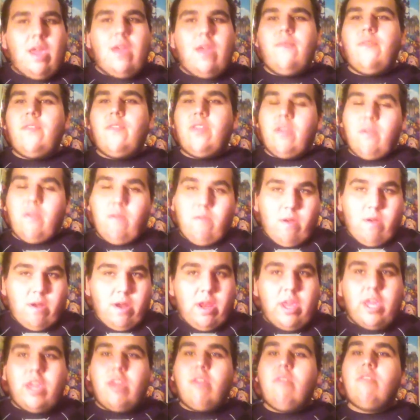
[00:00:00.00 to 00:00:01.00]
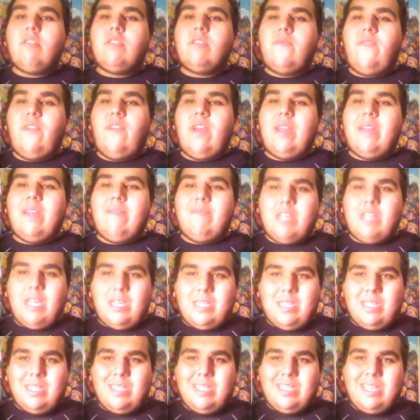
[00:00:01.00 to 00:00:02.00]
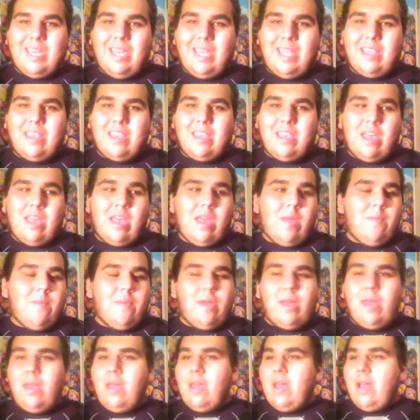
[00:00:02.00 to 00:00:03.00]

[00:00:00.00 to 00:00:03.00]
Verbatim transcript: If you are a huge fan of Jason Statham,